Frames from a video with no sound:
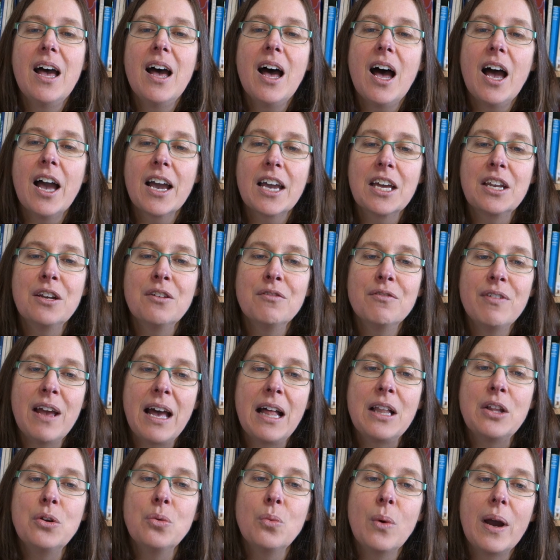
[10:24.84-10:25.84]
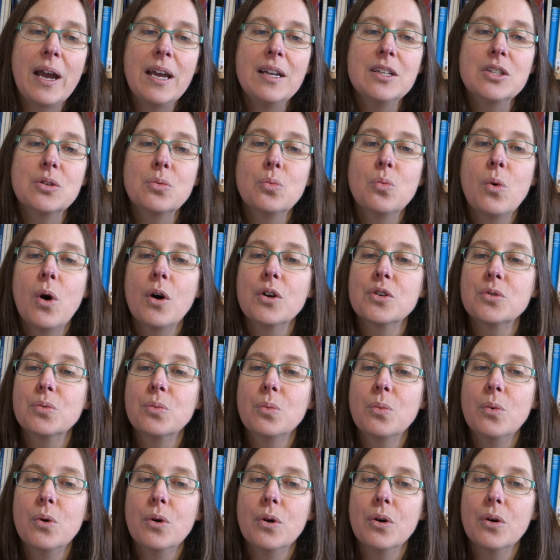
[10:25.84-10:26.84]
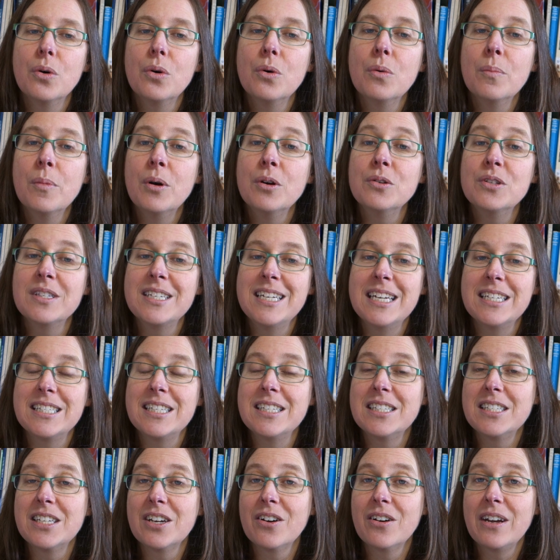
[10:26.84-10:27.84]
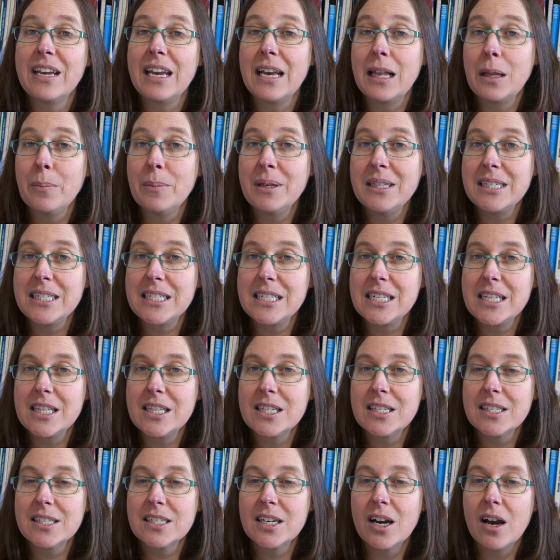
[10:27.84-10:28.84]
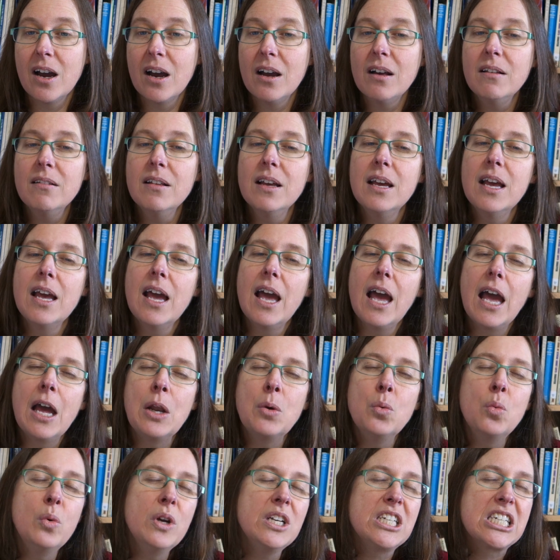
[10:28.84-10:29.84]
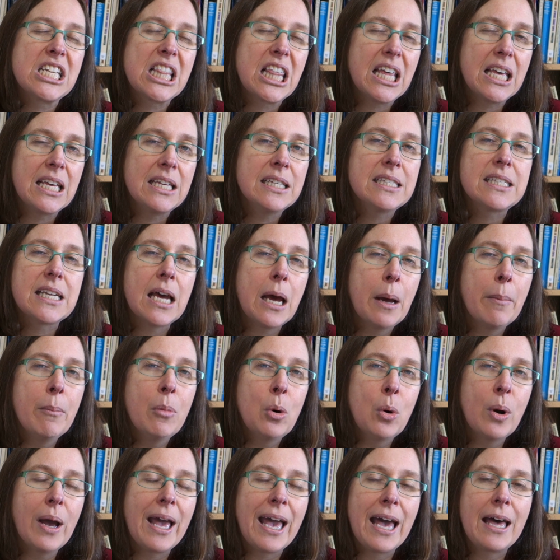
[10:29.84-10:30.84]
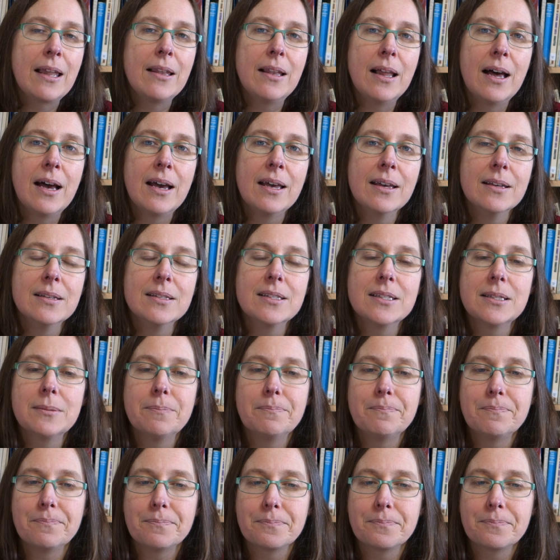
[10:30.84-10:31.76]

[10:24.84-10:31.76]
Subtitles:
I can evaluate what were almost necessary elements to the style and which things are more outliers.